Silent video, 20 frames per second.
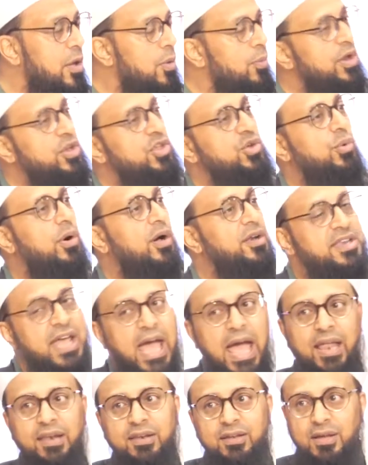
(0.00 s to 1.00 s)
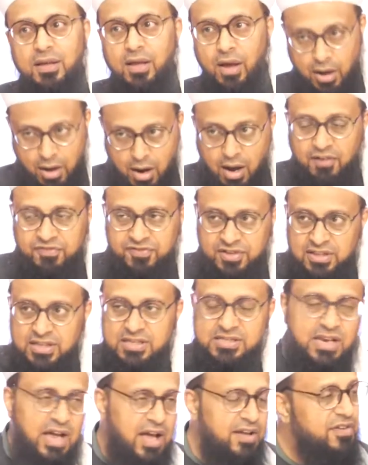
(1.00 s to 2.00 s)
When you are dead, after
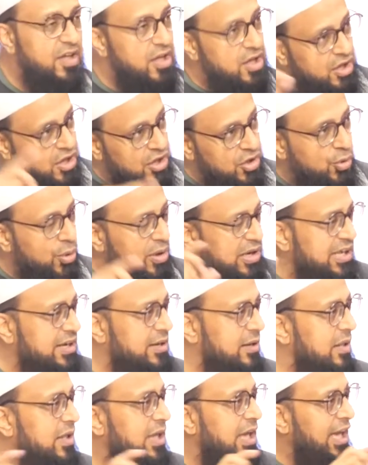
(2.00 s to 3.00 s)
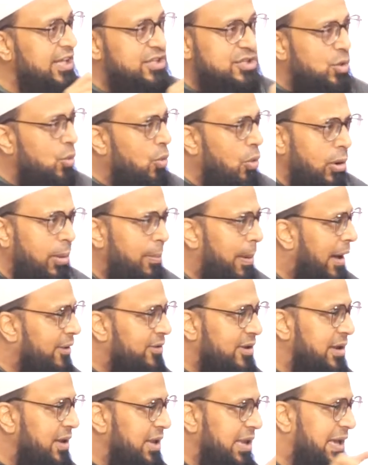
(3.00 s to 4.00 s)
this life, your legal, it's all
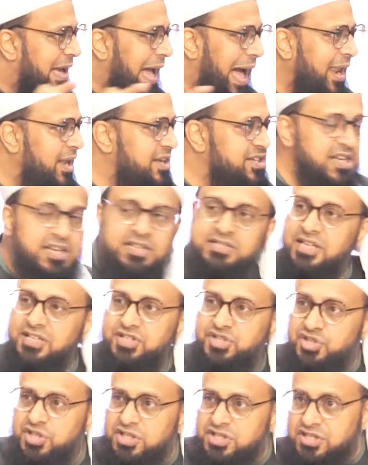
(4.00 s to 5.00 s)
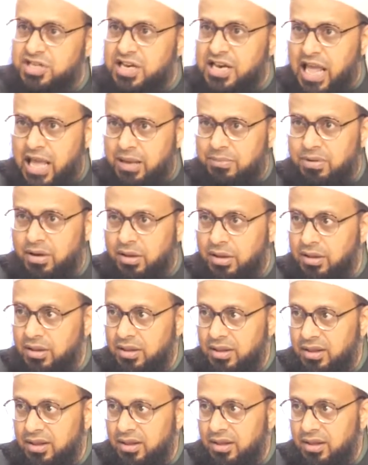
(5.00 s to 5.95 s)
about legalities. It's just a label.